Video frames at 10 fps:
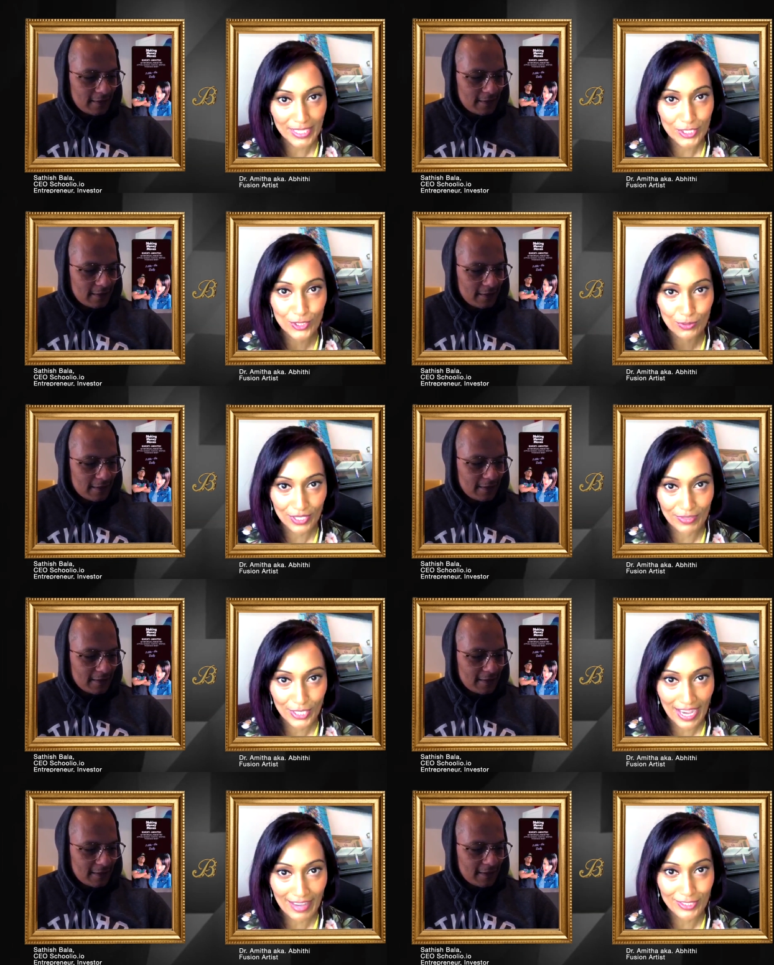Speaker 1: do whatever you have
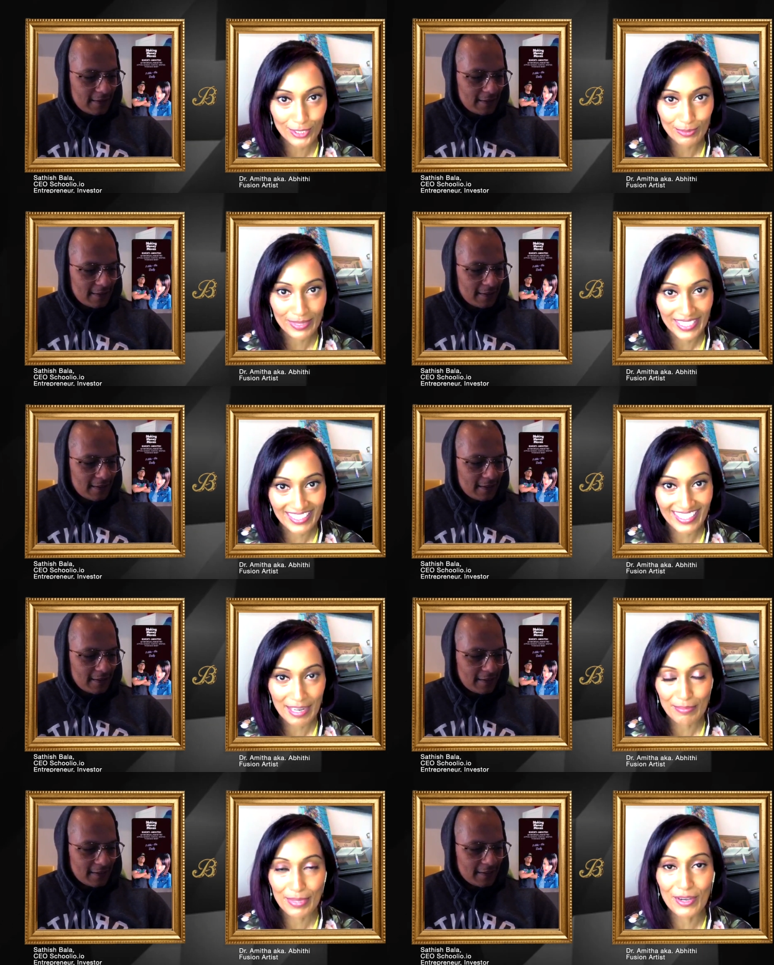to, but then
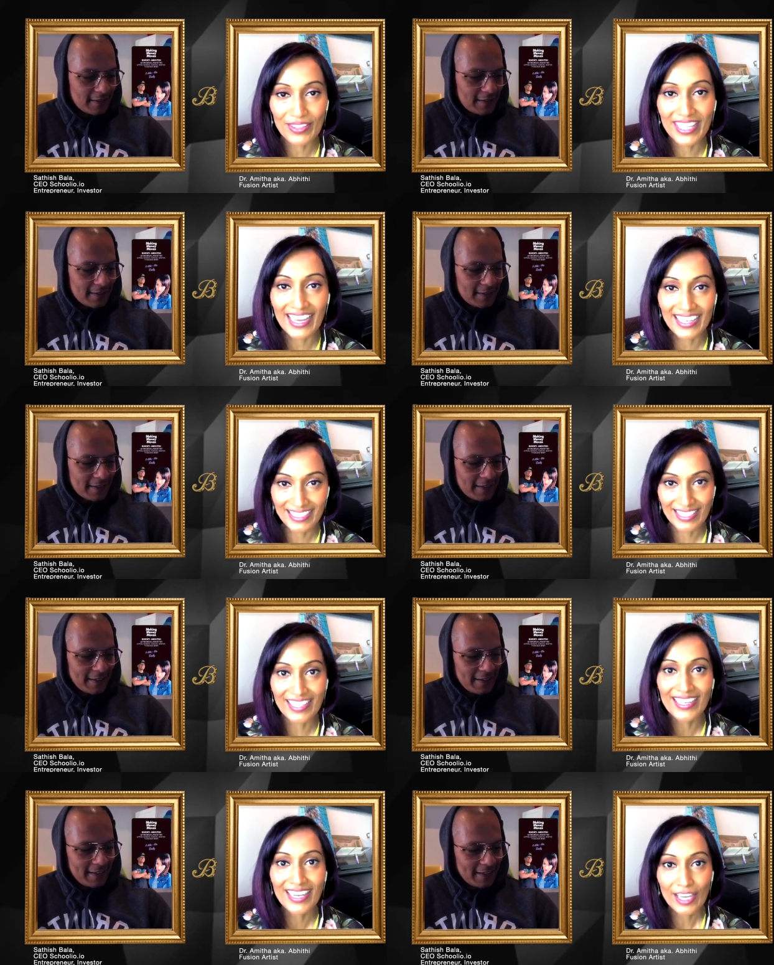beyond that, it's a
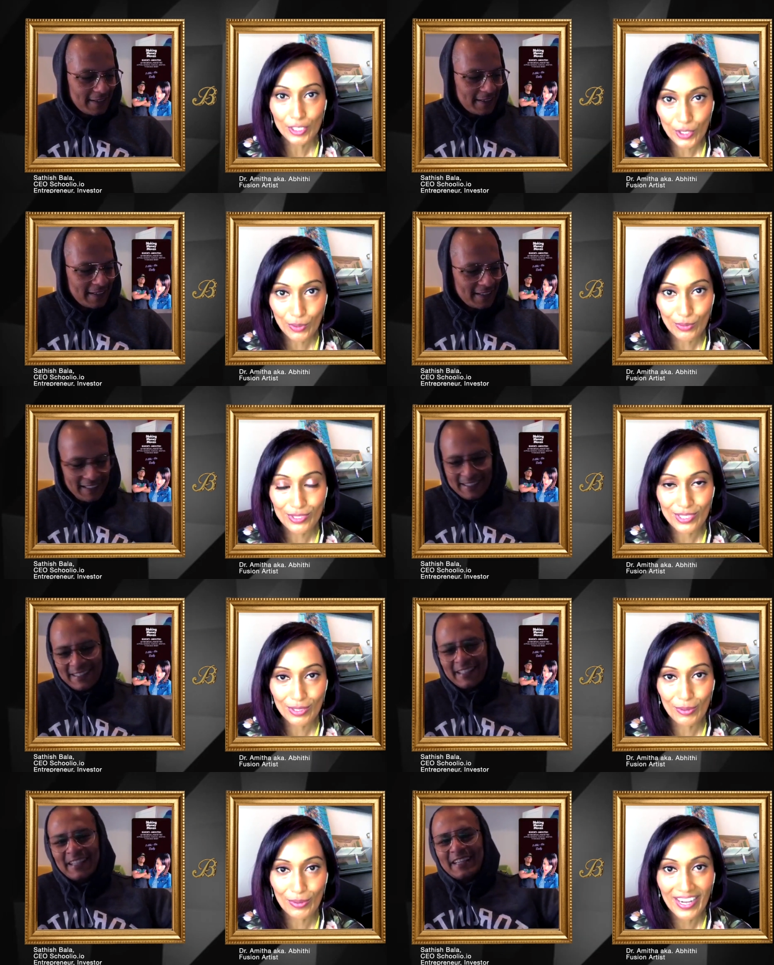no. So,
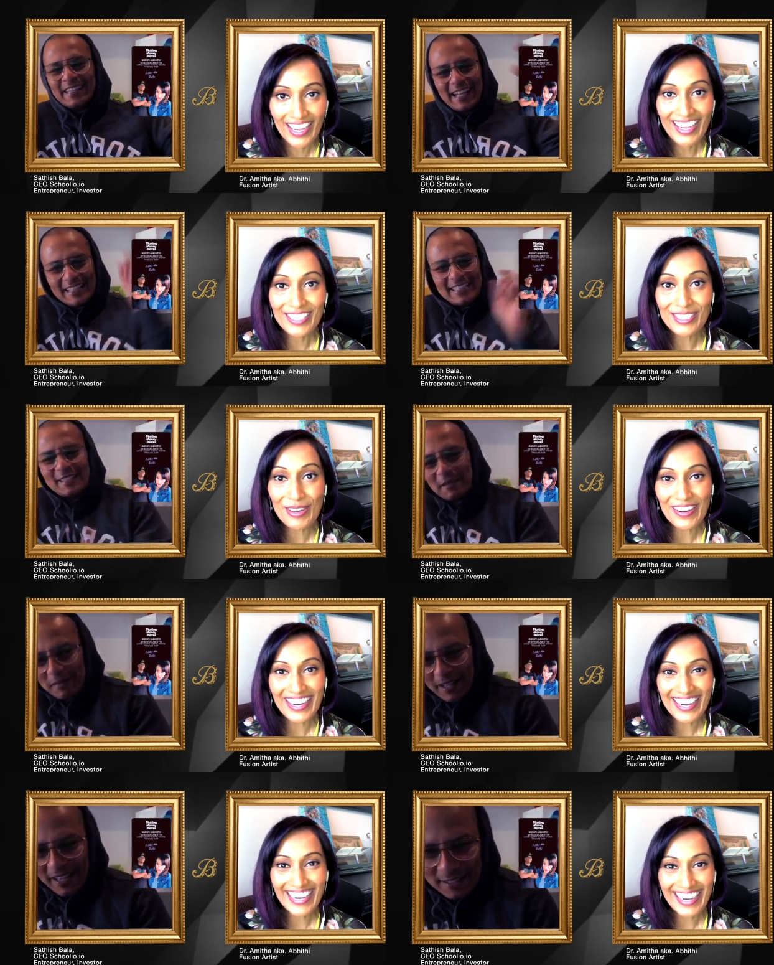so as
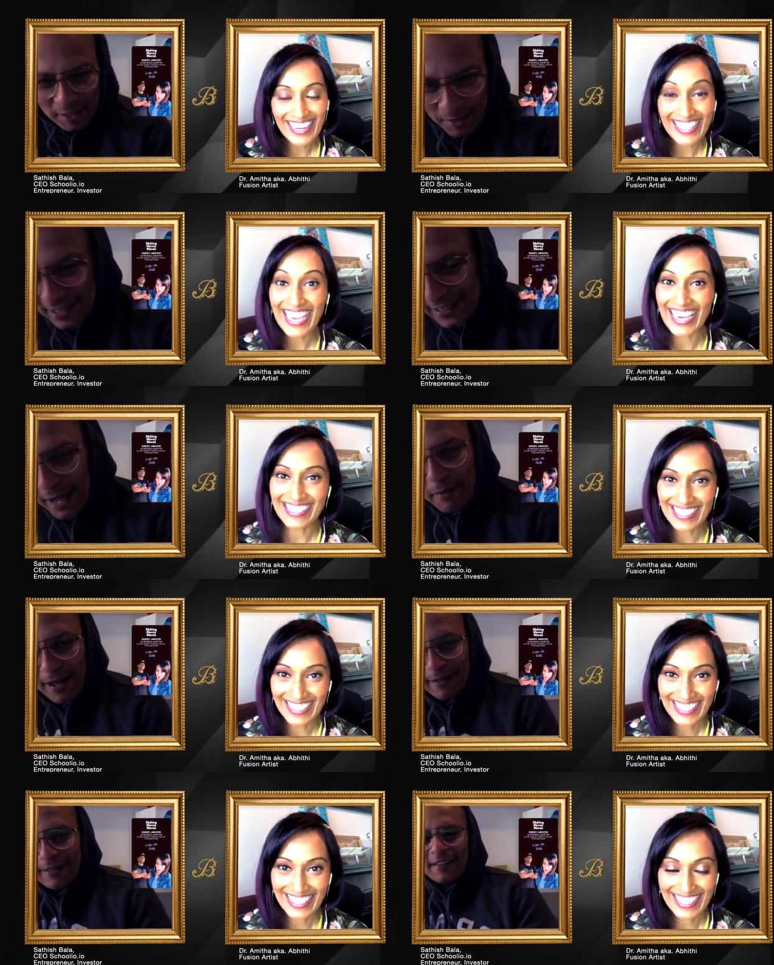a quick yes.
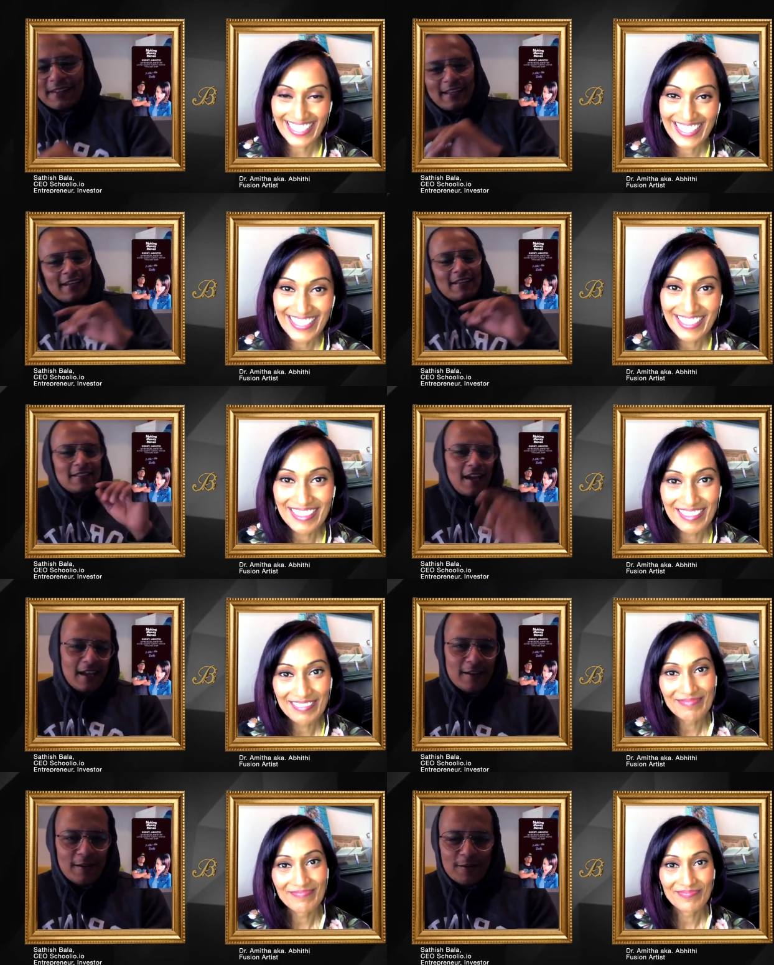
Speaker 2: Okay, because I know
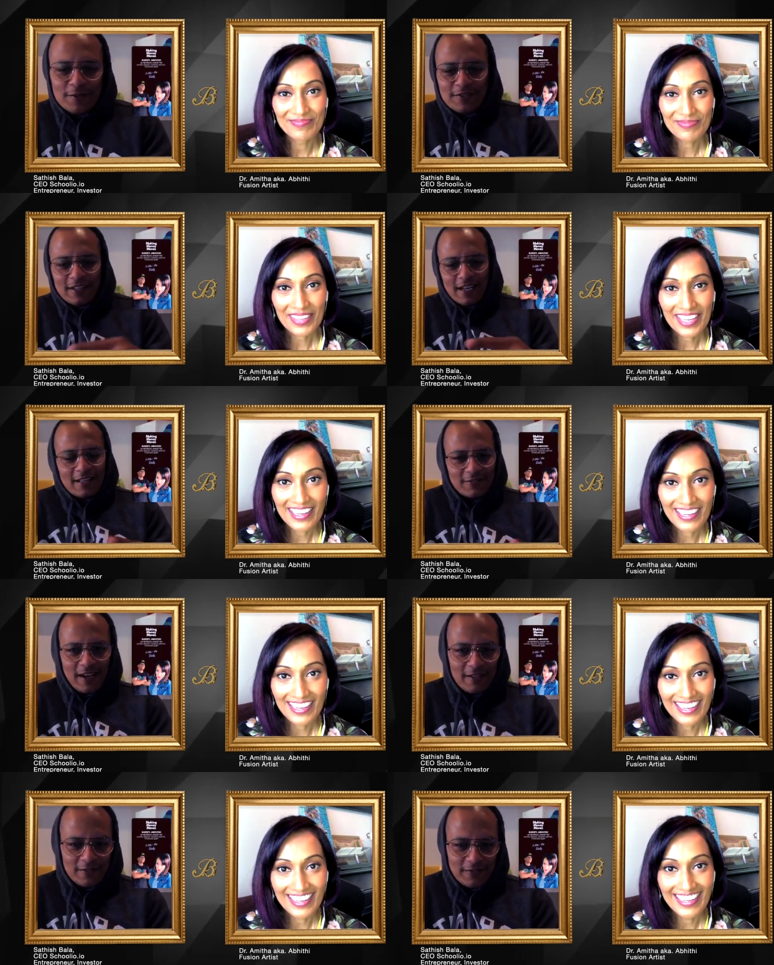you for the last five,
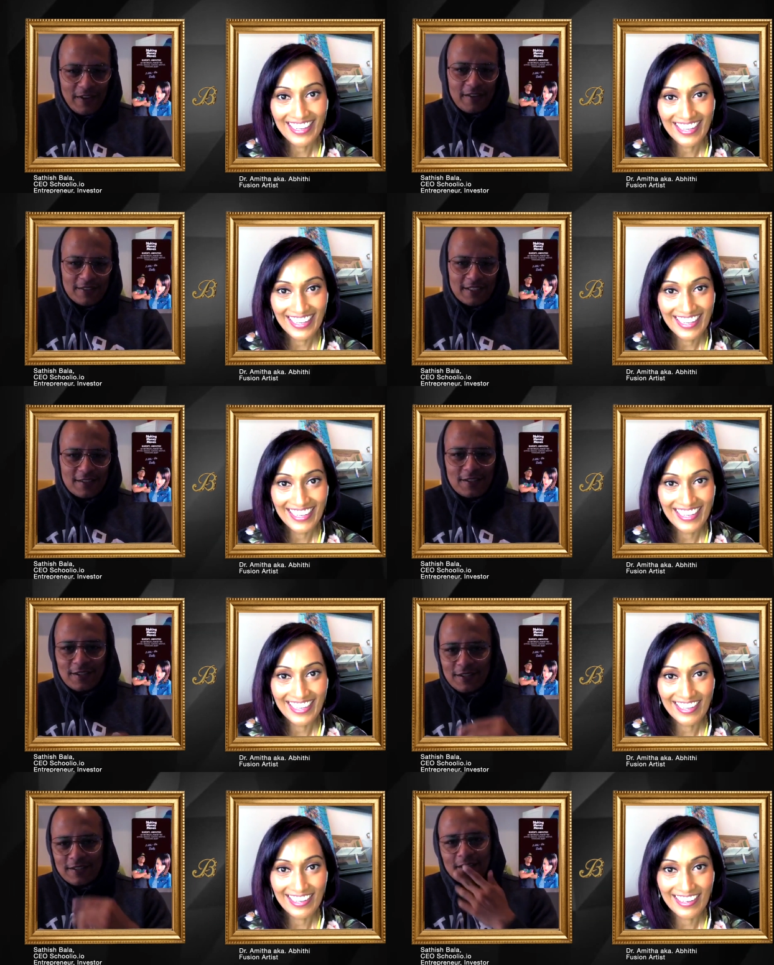five, six years,
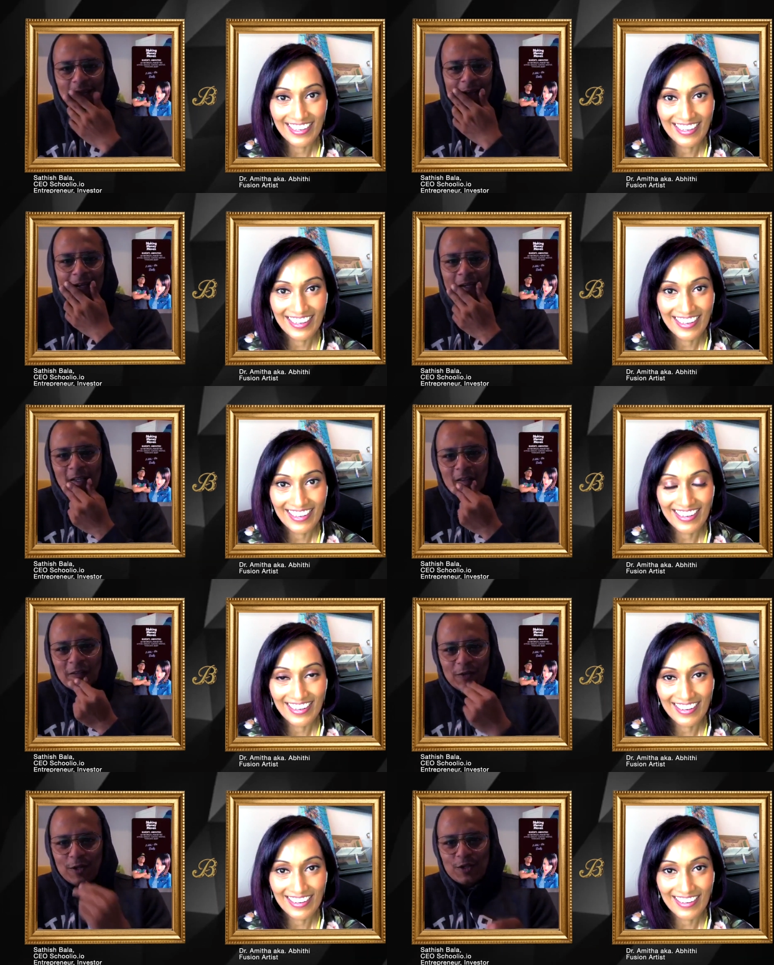and the
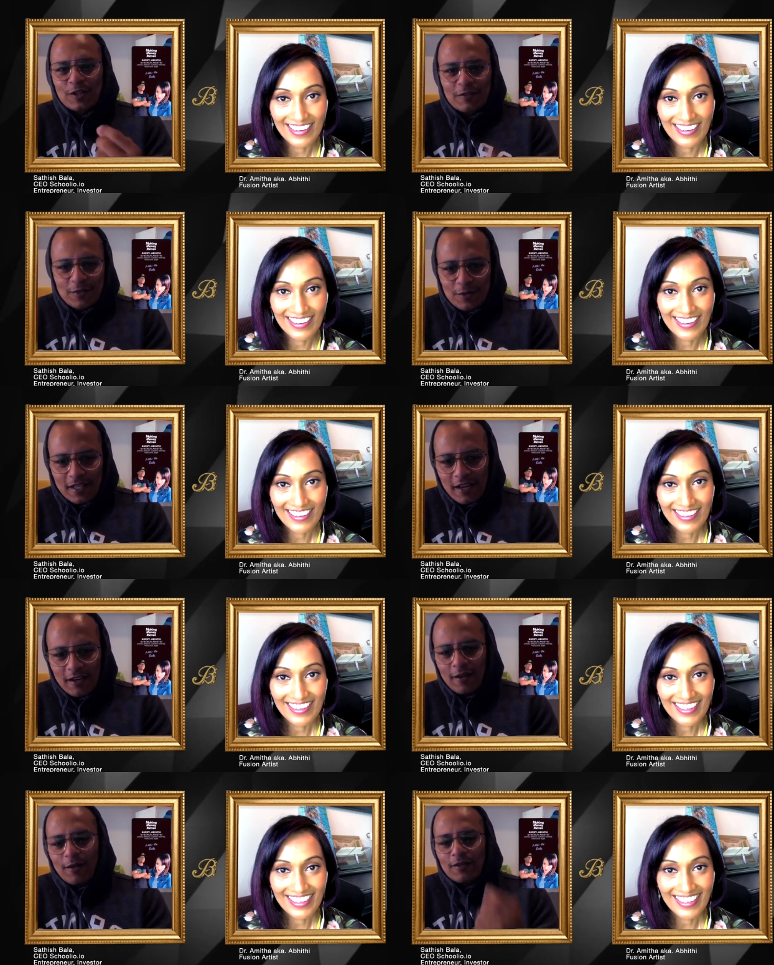version of you that I know
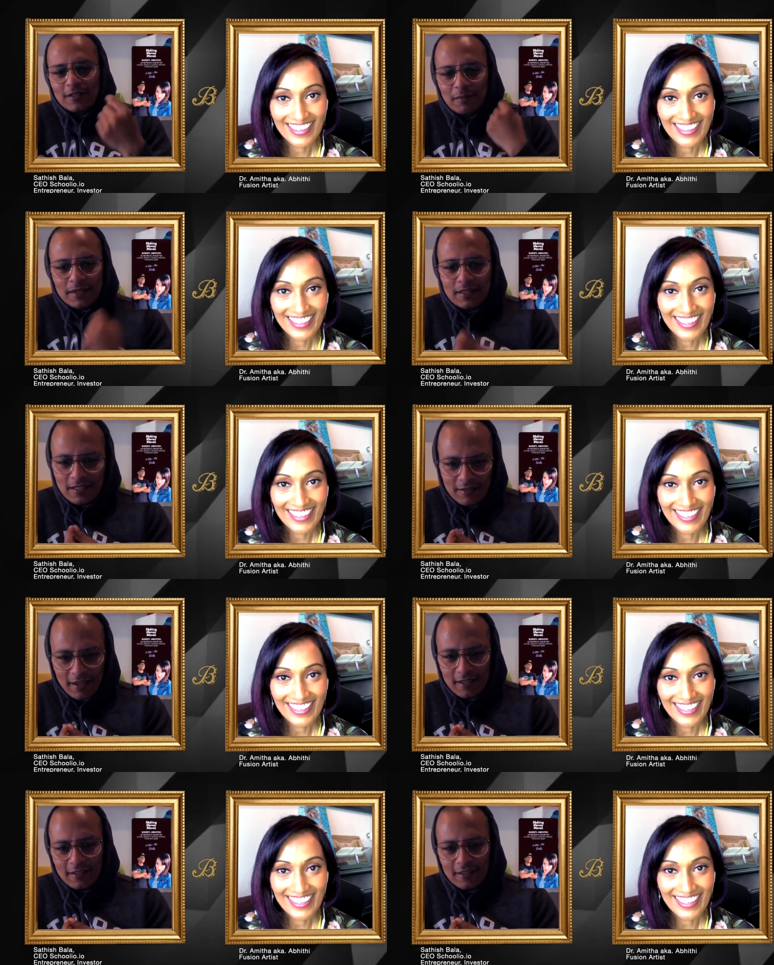is a BT, right?